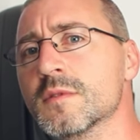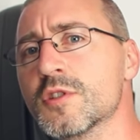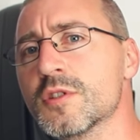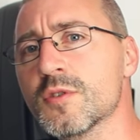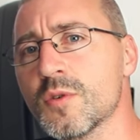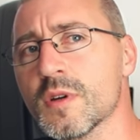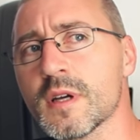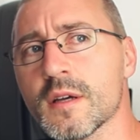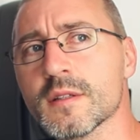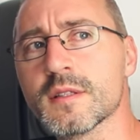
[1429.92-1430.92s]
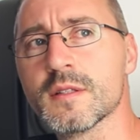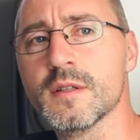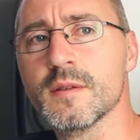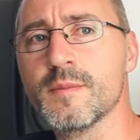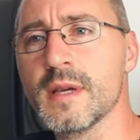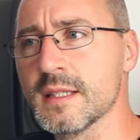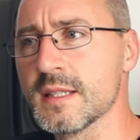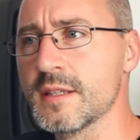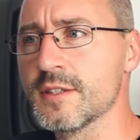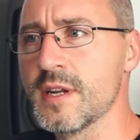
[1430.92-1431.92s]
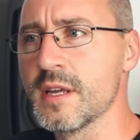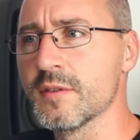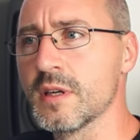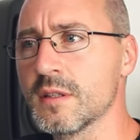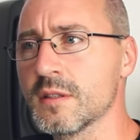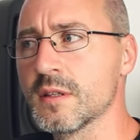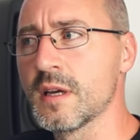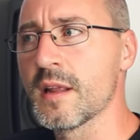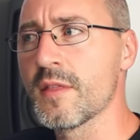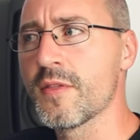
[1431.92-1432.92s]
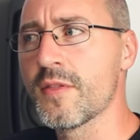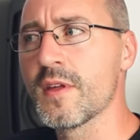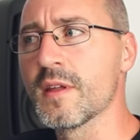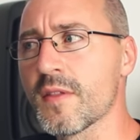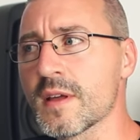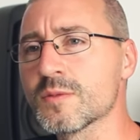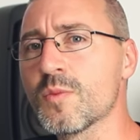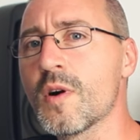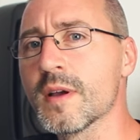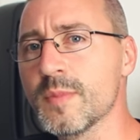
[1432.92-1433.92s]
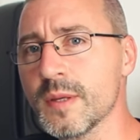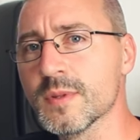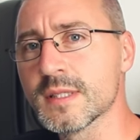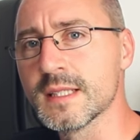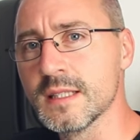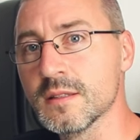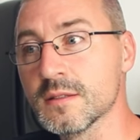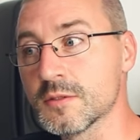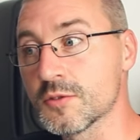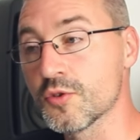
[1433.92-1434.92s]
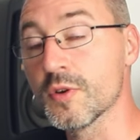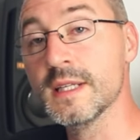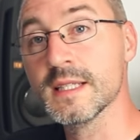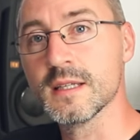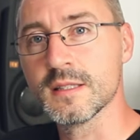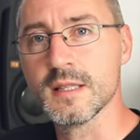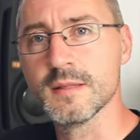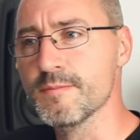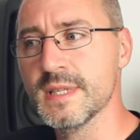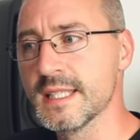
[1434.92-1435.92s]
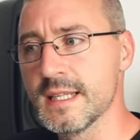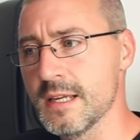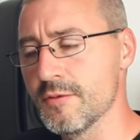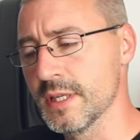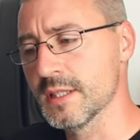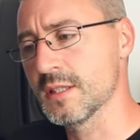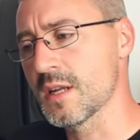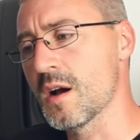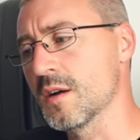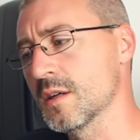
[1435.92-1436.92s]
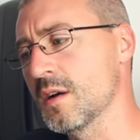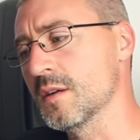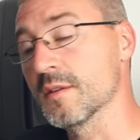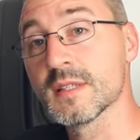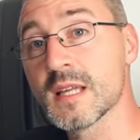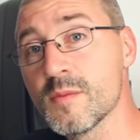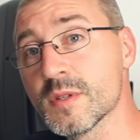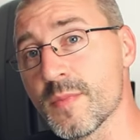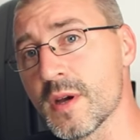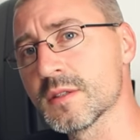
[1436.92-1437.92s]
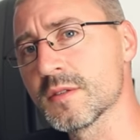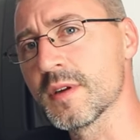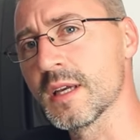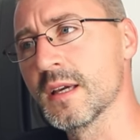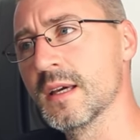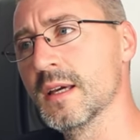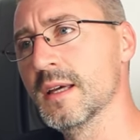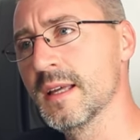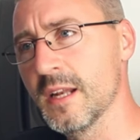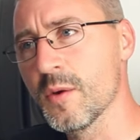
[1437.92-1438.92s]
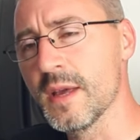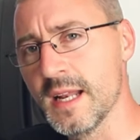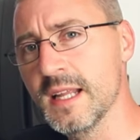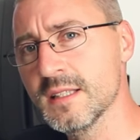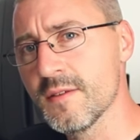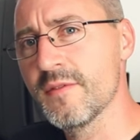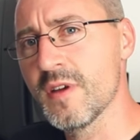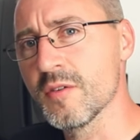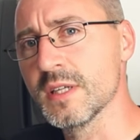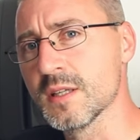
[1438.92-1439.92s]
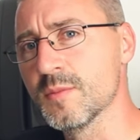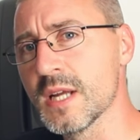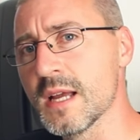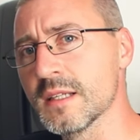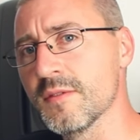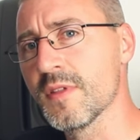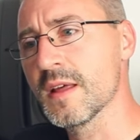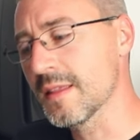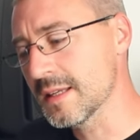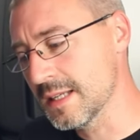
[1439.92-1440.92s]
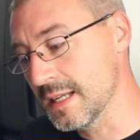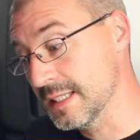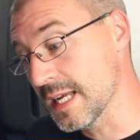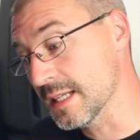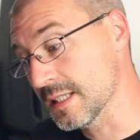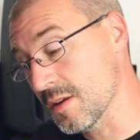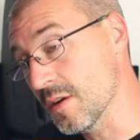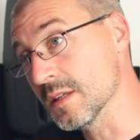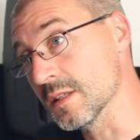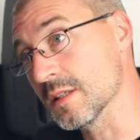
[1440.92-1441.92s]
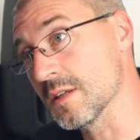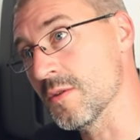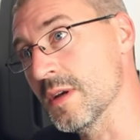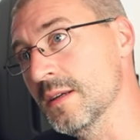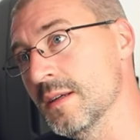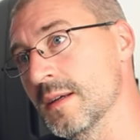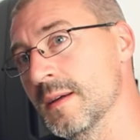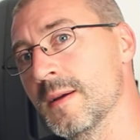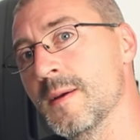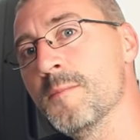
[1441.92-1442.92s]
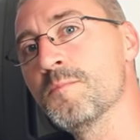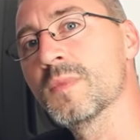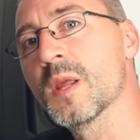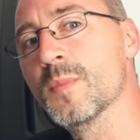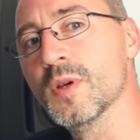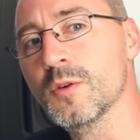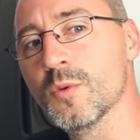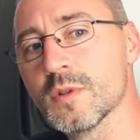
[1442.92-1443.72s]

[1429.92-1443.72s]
shortcuts to mix engineering, and I think that's why people still treat it as this mysterious dark art, the same as mastering. You know, it is a very subjective thing. There's an exact science to it, but you